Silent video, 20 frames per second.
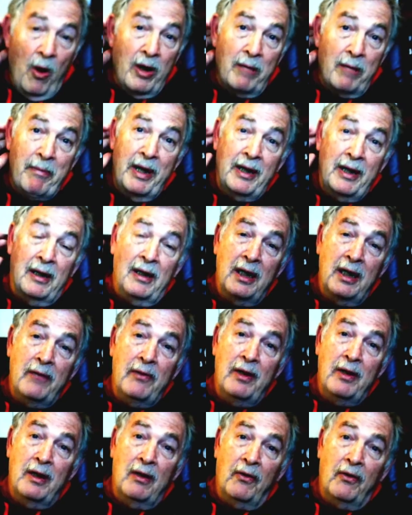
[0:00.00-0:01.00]
to make a living
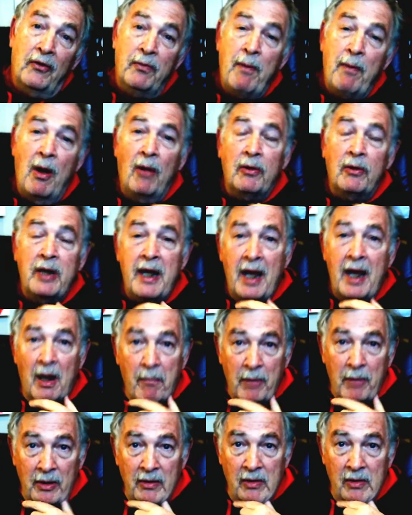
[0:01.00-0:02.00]
in a little small town,
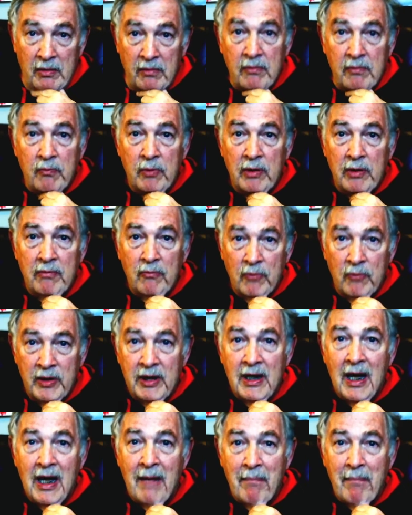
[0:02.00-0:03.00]
but we
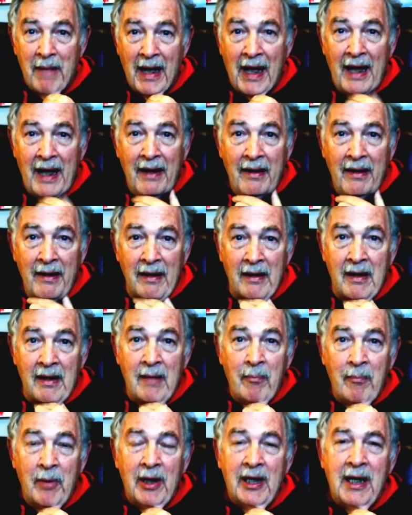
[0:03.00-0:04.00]
got by.
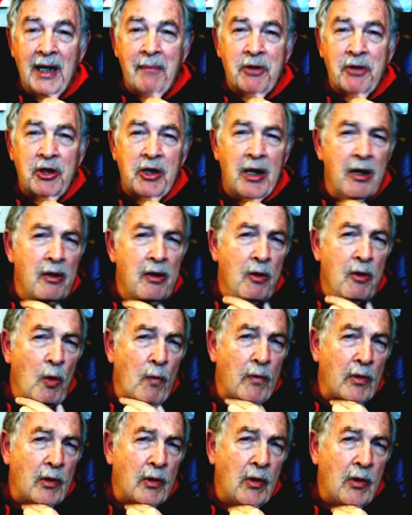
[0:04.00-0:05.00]
But I kept staring
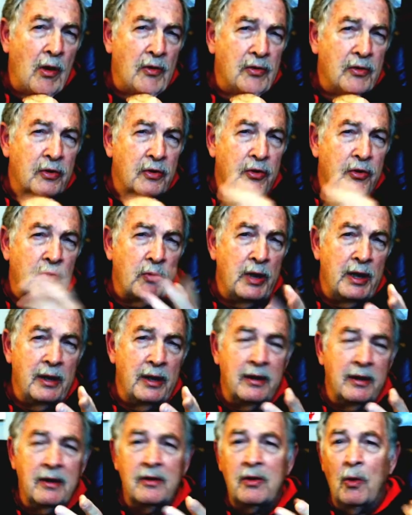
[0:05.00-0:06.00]
over across the street at
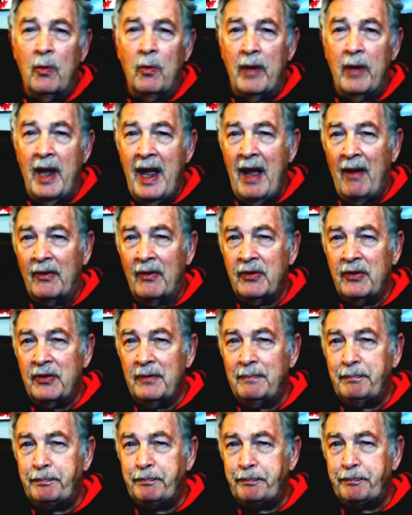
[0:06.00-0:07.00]
this old house.
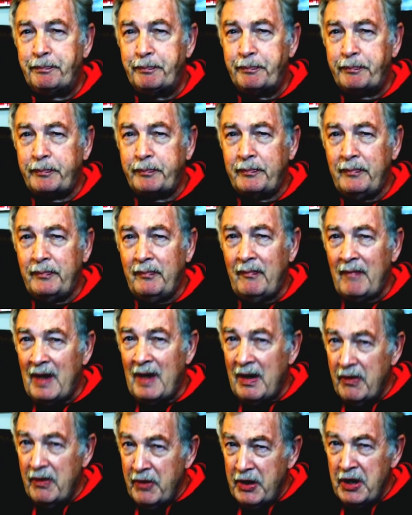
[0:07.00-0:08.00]

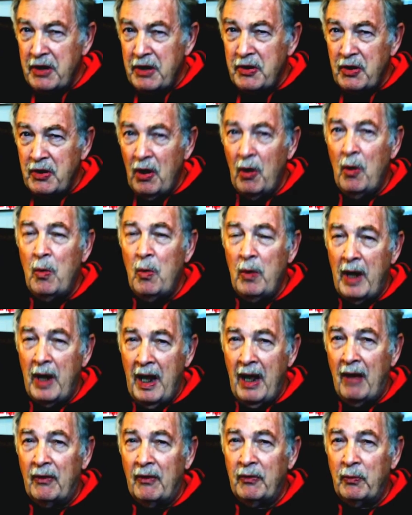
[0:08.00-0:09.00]
This old
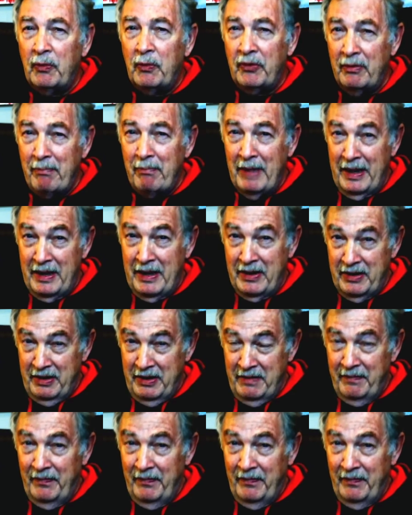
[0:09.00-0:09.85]
house was amazing.